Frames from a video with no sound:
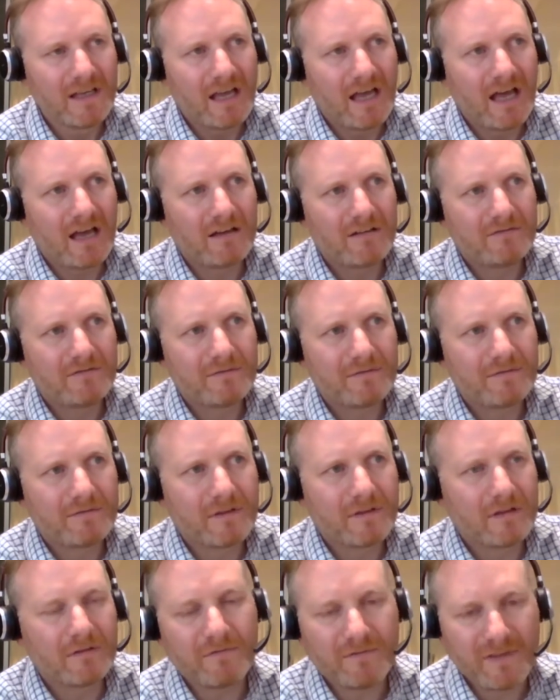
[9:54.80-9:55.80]
have
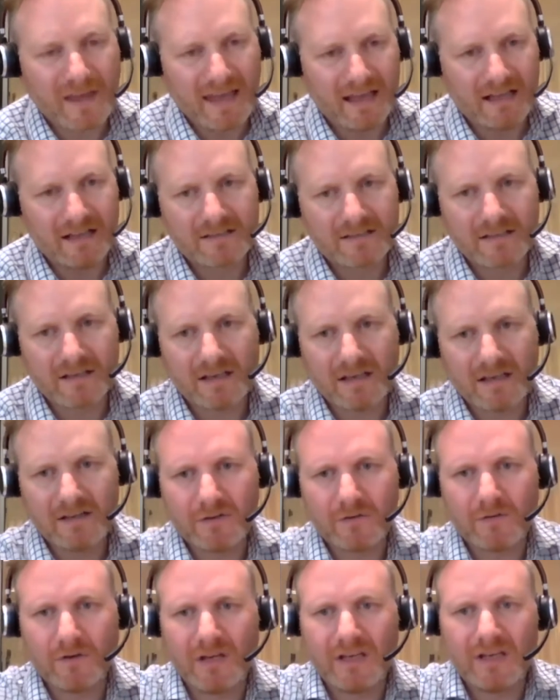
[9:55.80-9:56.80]
failed. And I
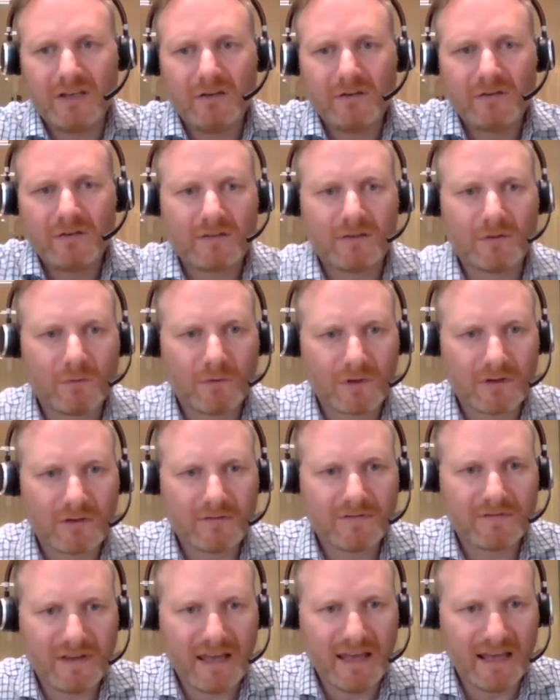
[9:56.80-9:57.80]
don't like using the
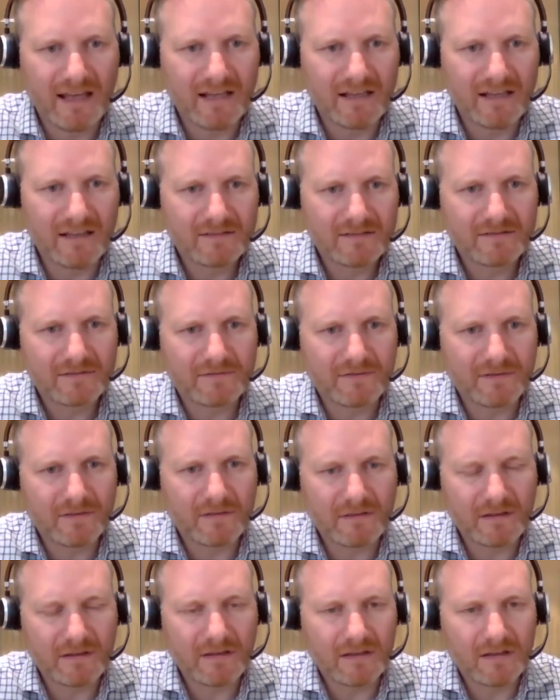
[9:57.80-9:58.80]
word failed
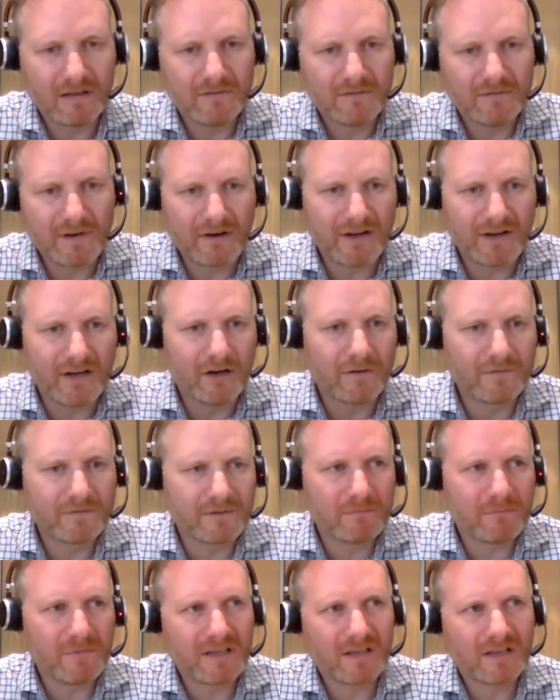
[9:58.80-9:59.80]
very
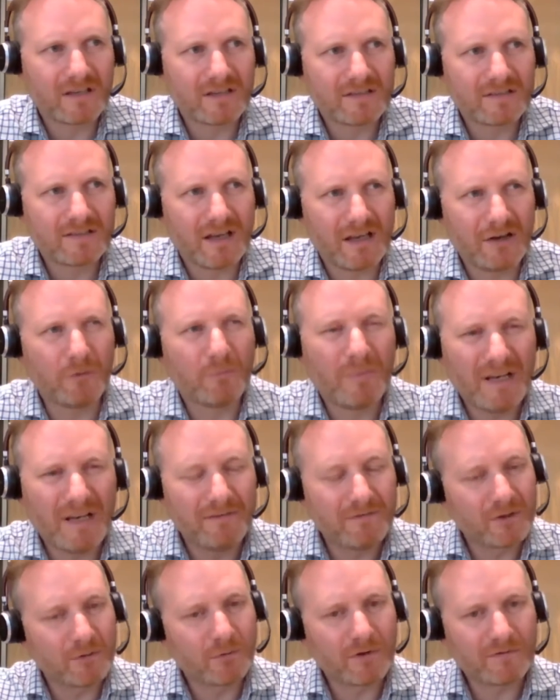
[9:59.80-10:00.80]
often because I don't believe
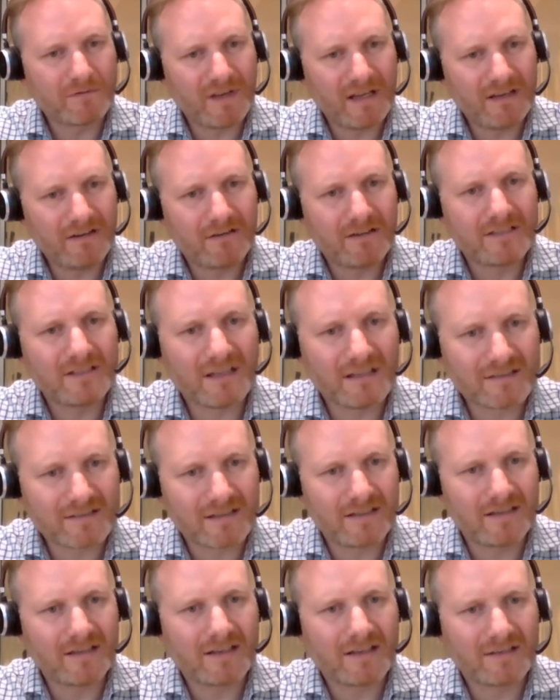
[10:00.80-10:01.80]
in the word failure. I think it's
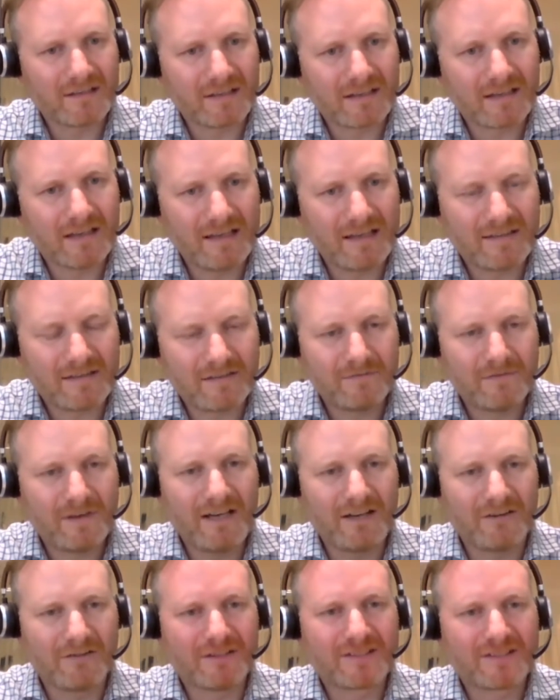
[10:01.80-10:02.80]

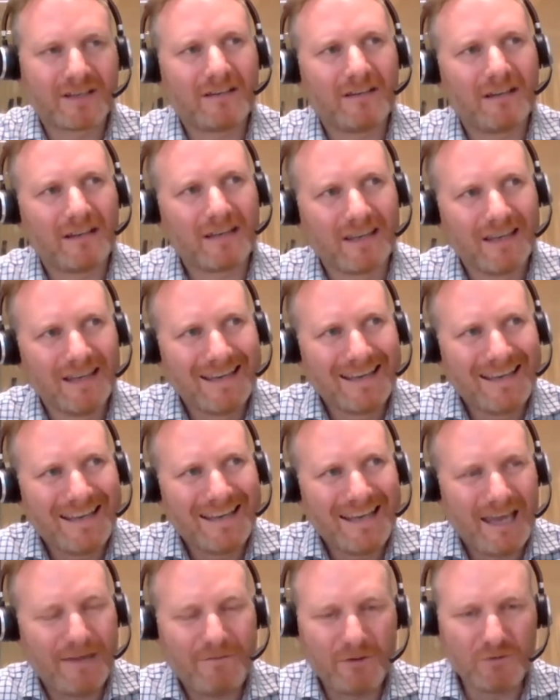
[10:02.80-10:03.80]
failure is kind of like
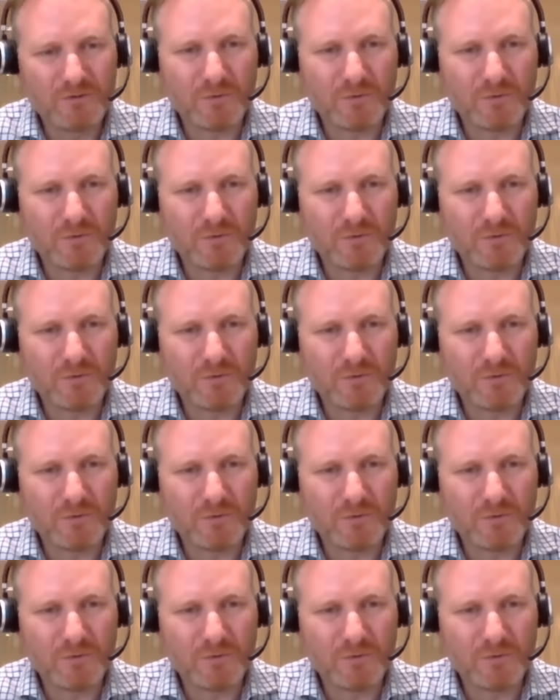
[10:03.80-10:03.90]
if you